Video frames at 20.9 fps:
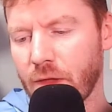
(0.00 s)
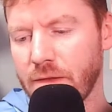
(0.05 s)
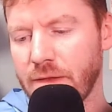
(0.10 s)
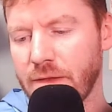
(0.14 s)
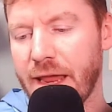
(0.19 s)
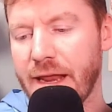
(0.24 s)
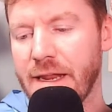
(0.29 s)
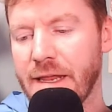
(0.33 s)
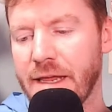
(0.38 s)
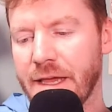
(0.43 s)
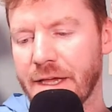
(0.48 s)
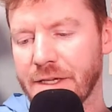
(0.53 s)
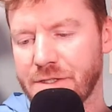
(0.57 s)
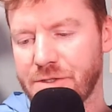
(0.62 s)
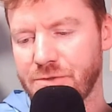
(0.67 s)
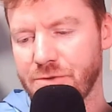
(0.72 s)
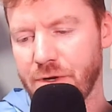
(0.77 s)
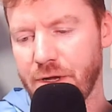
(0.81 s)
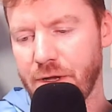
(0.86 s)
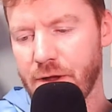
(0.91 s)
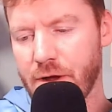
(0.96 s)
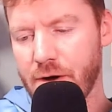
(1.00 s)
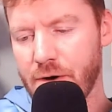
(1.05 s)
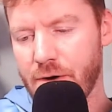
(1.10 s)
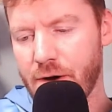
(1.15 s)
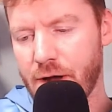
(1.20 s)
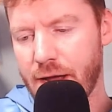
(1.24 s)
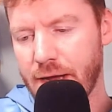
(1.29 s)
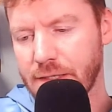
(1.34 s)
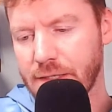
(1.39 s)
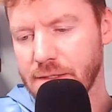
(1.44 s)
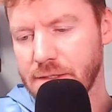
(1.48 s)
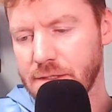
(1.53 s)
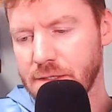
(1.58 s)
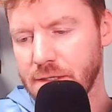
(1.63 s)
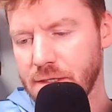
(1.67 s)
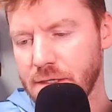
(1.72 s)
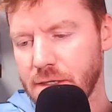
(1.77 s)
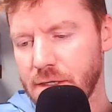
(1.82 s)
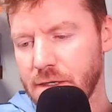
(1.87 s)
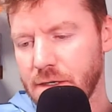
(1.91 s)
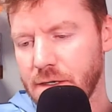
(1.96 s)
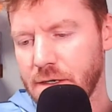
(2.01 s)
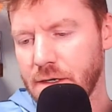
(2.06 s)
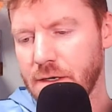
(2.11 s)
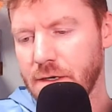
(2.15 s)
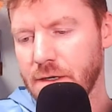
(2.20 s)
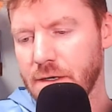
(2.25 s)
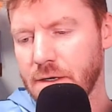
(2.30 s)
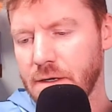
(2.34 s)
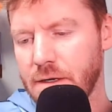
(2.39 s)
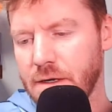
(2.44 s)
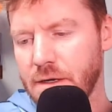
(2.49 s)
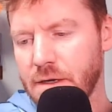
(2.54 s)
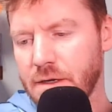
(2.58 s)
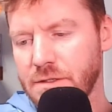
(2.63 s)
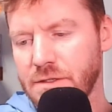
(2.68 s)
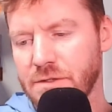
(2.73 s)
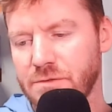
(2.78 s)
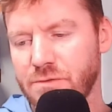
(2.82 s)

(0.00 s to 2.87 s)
Dating history. All right. This